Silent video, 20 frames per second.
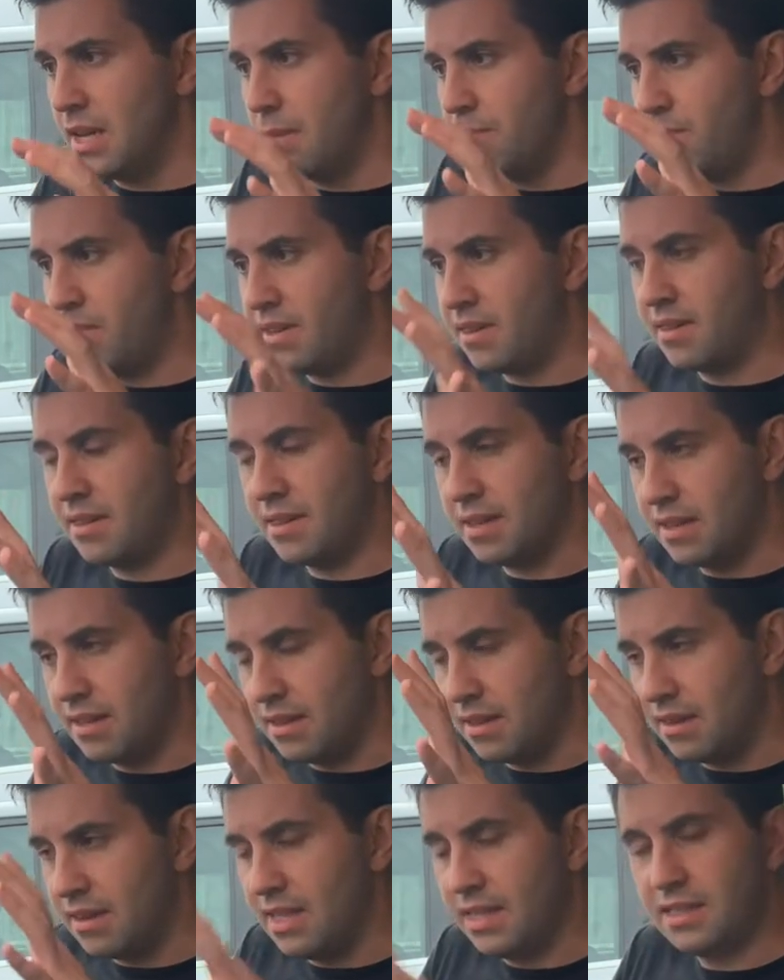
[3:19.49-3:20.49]
But
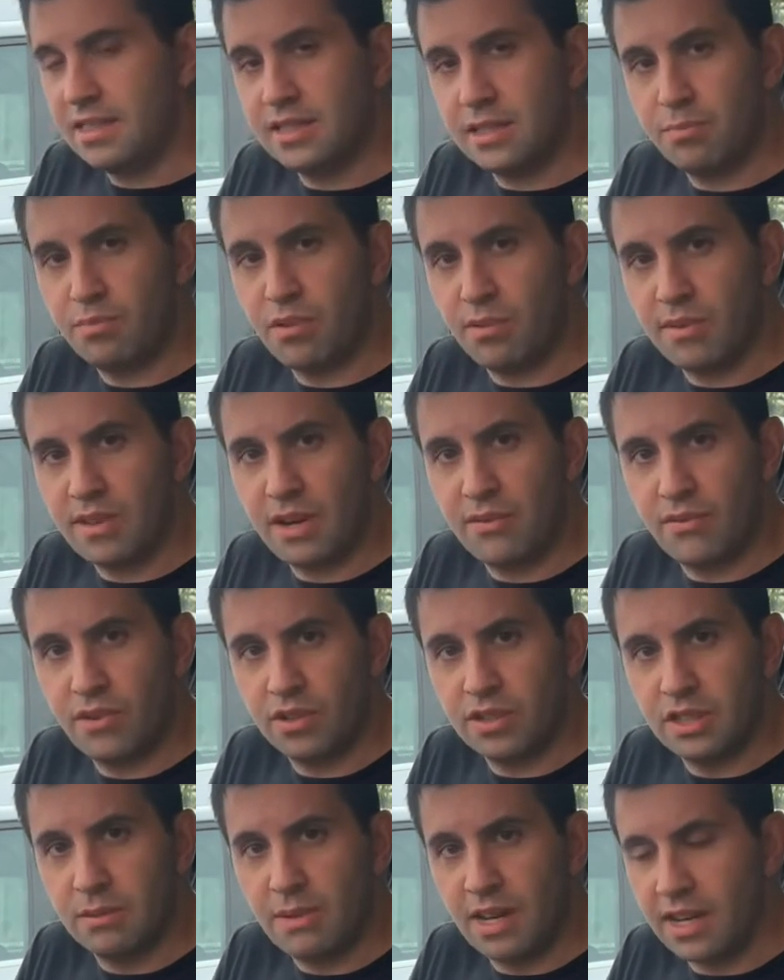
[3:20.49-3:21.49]
this is the problem that I've
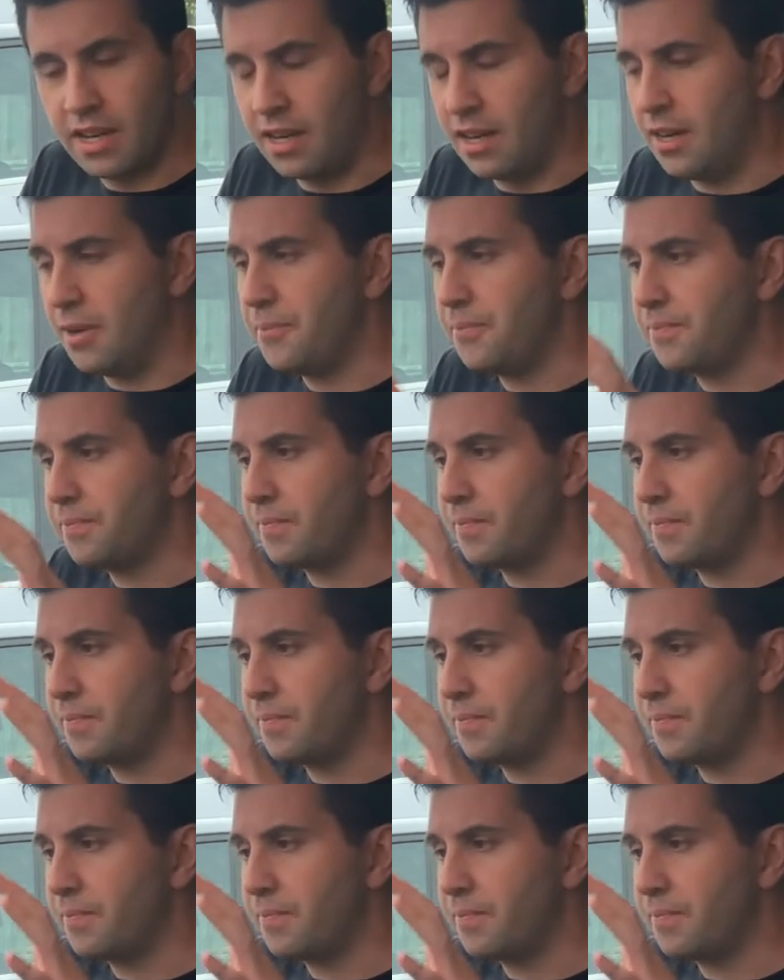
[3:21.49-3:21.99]
got in my car.